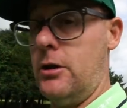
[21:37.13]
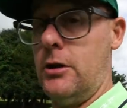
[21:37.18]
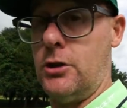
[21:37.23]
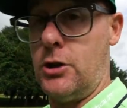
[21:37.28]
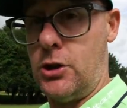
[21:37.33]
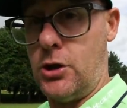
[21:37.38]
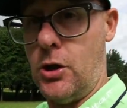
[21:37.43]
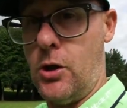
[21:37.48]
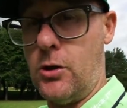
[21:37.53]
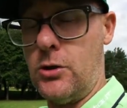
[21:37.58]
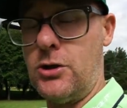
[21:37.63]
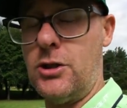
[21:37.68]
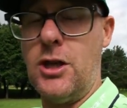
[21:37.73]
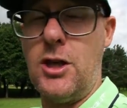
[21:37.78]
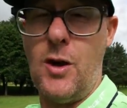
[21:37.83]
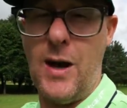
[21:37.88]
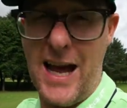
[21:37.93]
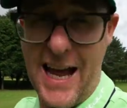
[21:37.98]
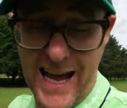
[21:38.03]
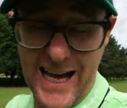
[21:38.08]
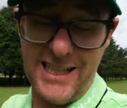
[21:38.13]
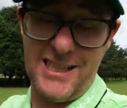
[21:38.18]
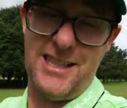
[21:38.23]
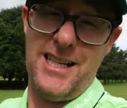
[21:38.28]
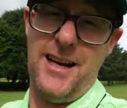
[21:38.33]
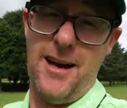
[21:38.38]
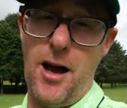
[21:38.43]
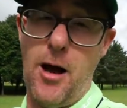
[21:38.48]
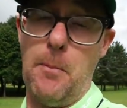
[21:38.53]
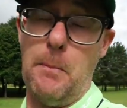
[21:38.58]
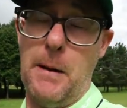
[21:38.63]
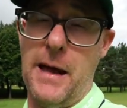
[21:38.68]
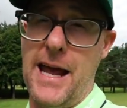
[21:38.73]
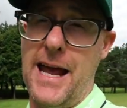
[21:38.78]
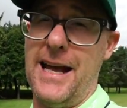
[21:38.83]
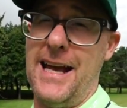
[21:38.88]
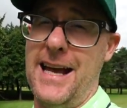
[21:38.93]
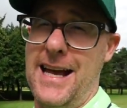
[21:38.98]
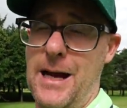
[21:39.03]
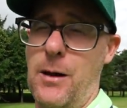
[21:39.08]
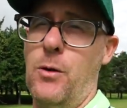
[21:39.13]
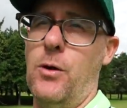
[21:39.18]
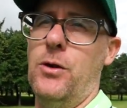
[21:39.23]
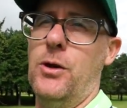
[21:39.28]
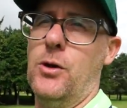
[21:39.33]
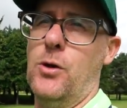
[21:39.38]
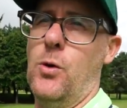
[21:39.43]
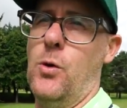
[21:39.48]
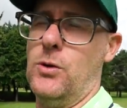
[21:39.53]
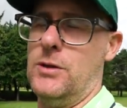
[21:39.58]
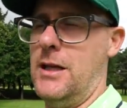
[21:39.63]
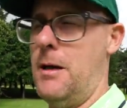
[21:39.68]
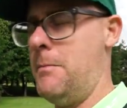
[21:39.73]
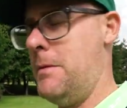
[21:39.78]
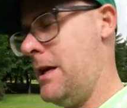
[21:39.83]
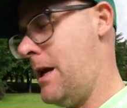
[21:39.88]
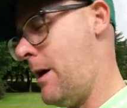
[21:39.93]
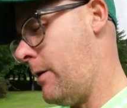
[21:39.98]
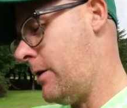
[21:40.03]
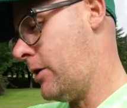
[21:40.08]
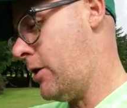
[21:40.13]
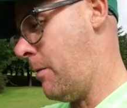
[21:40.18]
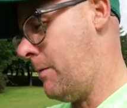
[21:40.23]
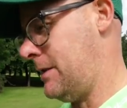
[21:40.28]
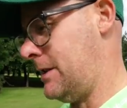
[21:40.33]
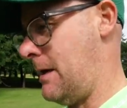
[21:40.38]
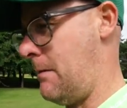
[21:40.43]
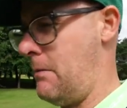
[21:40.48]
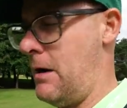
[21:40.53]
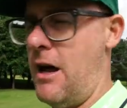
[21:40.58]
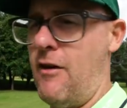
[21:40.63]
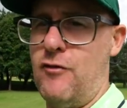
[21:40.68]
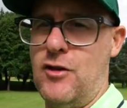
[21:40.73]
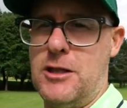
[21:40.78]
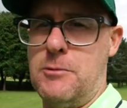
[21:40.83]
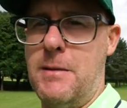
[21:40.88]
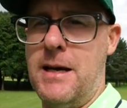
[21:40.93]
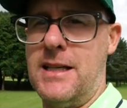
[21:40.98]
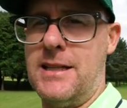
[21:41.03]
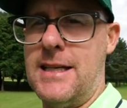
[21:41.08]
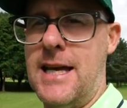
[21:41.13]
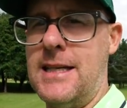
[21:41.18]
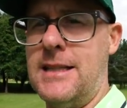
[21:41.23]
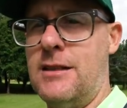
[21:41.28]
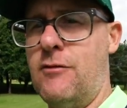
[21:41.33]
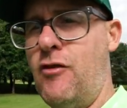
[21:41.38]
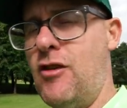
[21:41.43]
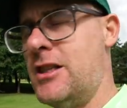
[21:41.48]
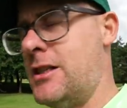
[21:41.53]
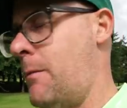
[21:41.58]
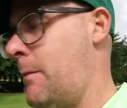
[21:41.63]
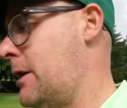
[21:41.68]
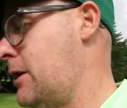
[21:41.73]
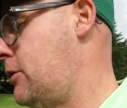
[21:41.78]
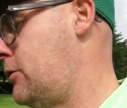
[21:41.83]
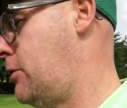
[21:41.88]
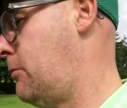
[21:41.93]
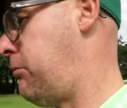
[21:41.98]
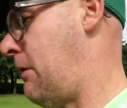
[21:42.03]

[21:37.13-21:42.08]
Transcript: at the shots that you actually are playing out on the course. Let me know in the comments down below if this makes sense, if it's something you do